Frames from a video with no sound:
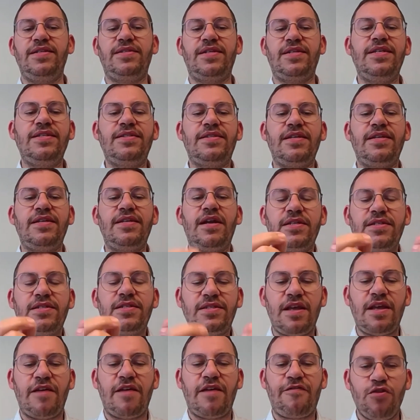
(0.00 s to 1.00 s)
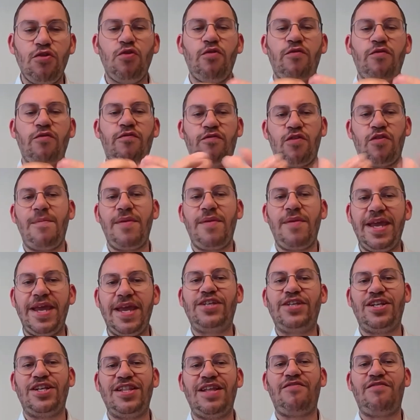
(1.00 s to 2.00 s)
at least there are a few from
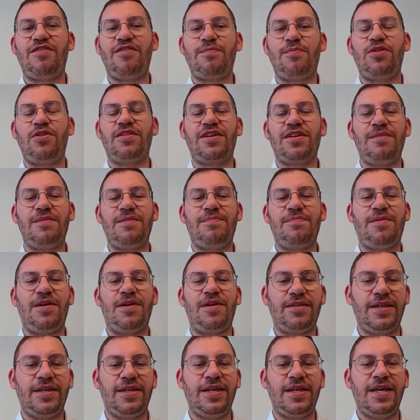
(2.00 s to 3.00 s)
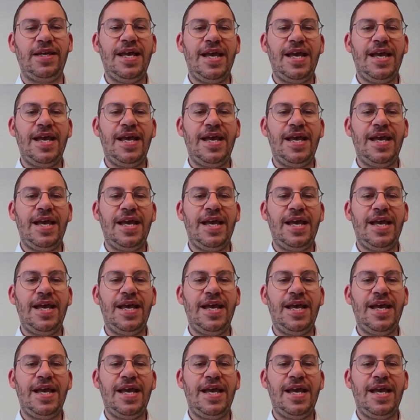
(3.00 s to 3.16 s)
each and every political party,